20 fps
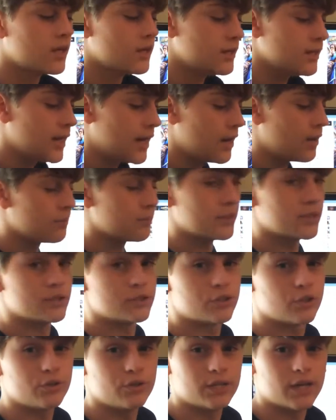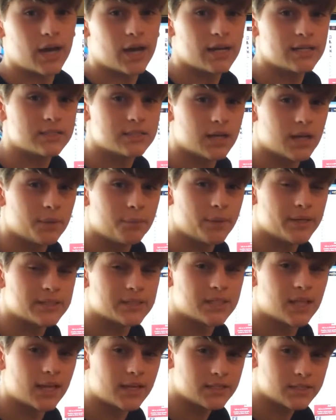Now I'm going to show you guys
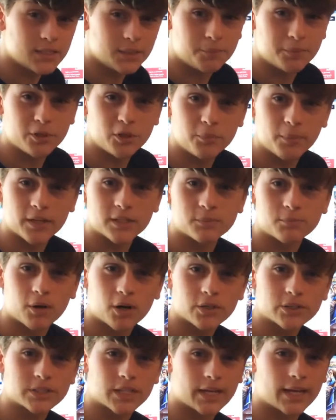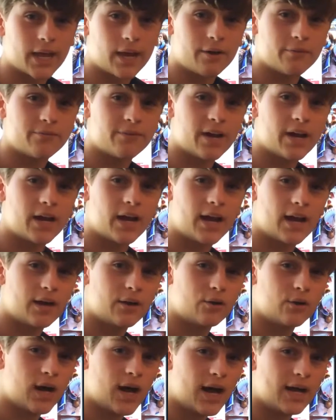basically like CPU benchmarks, like
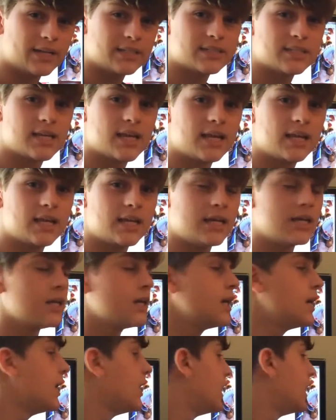how hot it's getting,